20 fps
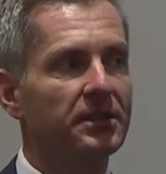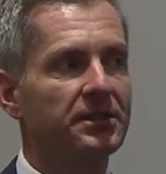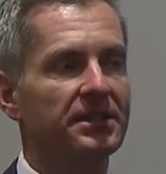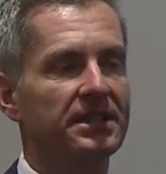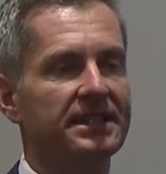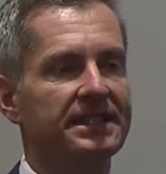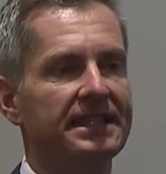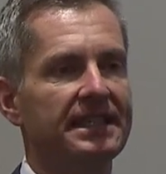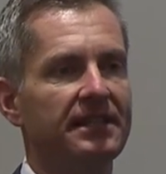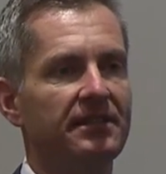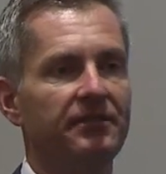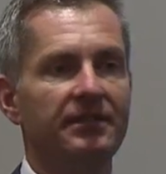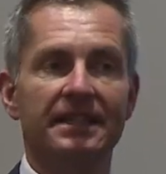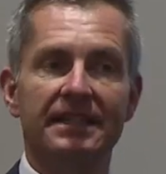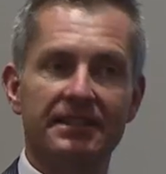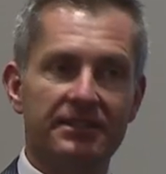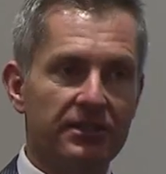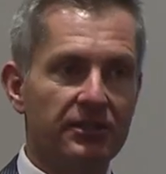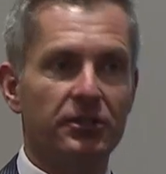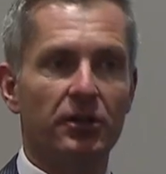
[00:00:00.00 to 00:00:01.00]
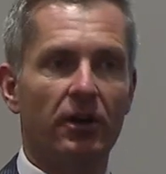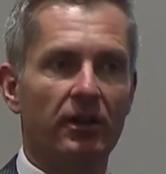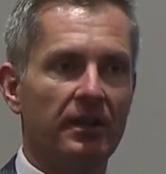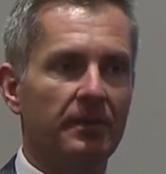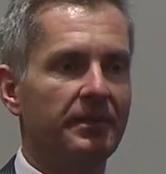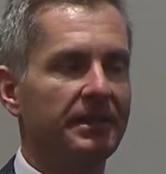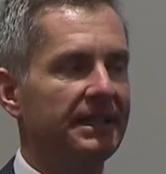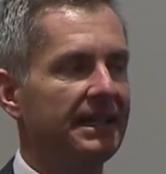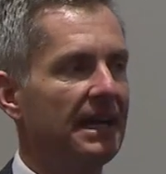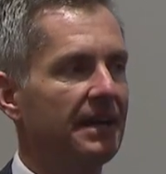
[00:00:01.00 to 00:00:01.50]
It's just that in Venus, it's all
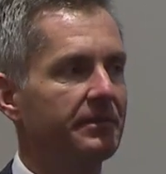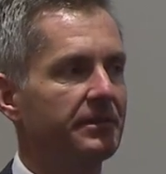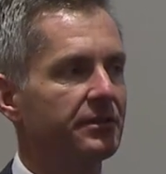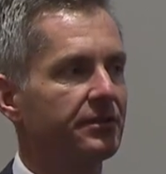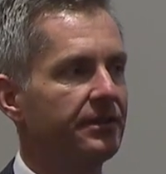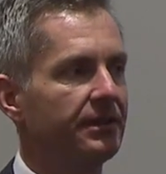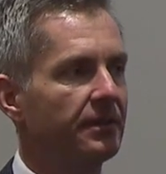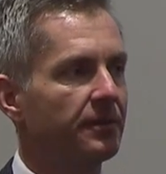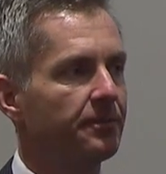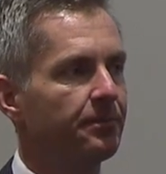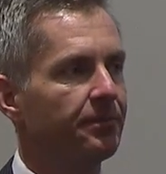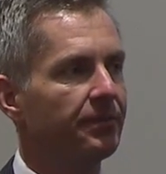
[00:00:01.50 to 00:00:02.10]
up in the atmosphere.